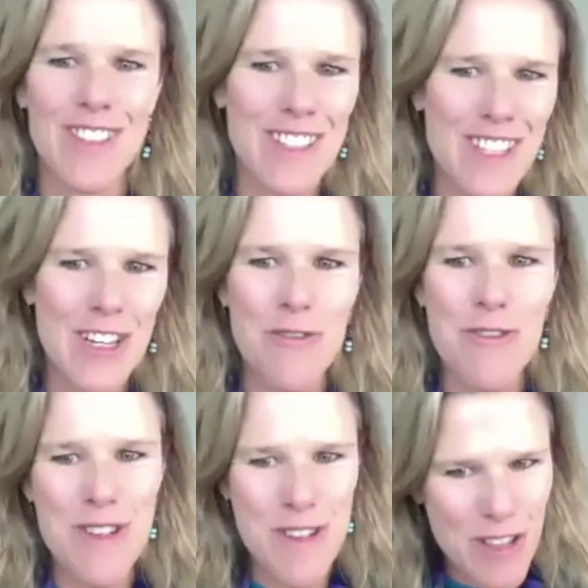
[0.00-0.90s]

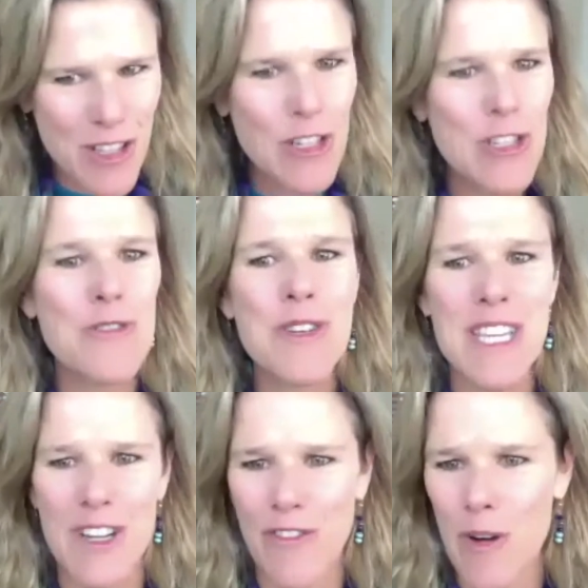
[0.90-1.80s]
a little
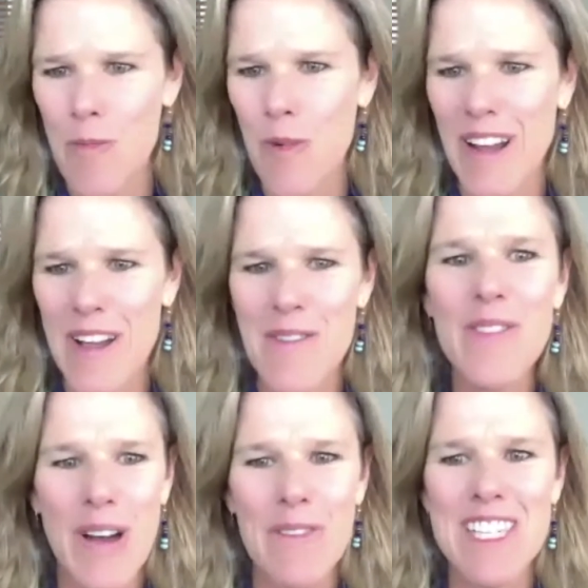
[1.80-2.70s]
unique from what
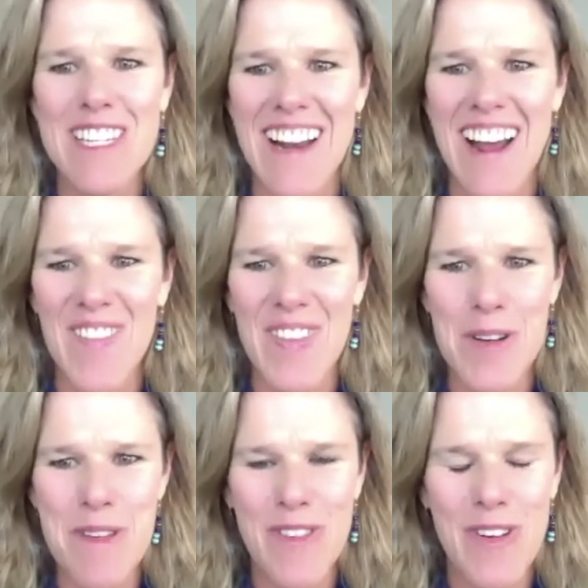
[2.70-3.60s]
I've seen out there
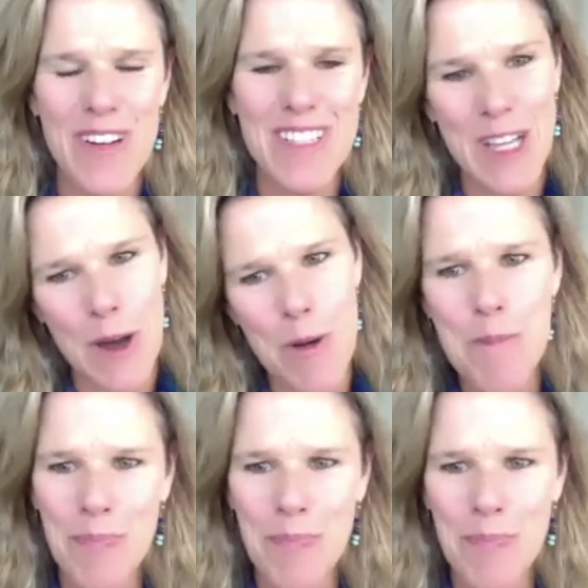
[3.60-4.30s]
before. So,